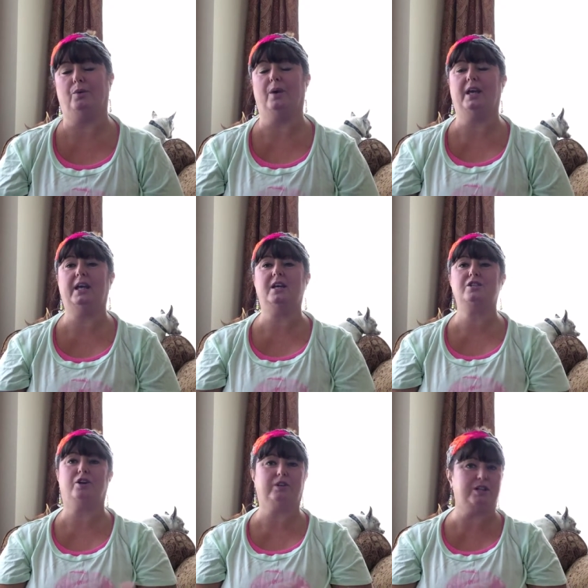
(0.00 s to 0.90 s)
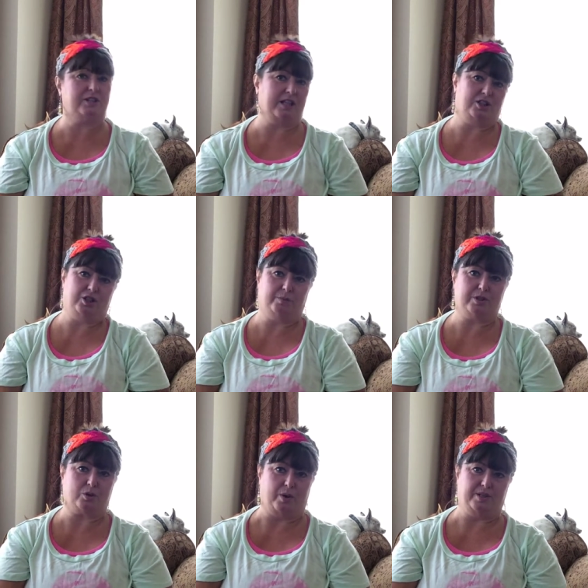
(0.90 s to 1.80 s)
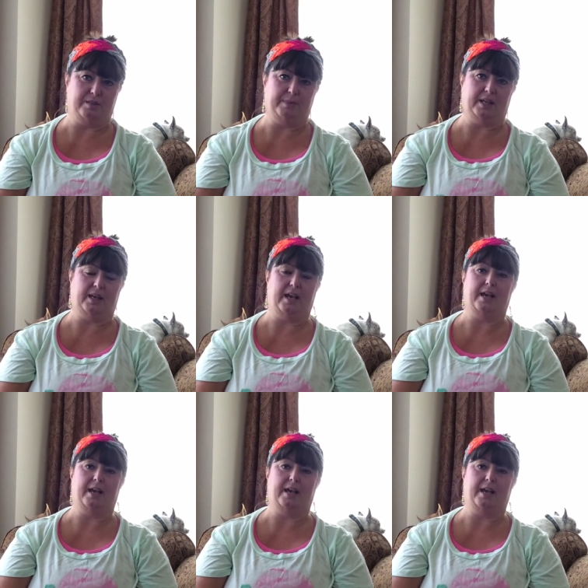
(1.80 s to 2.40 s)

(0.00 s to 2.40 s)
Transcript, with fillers: Well, he had told us that she was going to be a